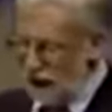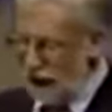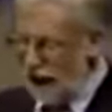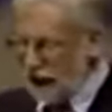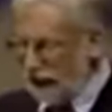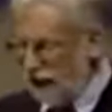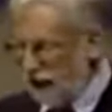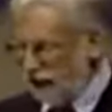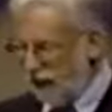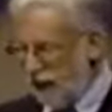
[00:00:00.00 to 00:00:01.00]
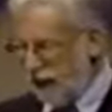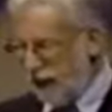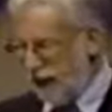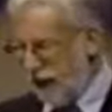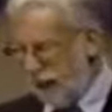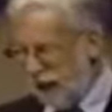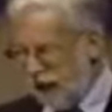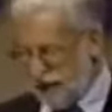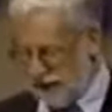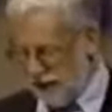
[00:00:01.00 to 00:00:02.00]
The next character we're going to deal
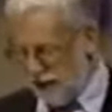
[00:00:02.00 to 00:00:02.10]
with,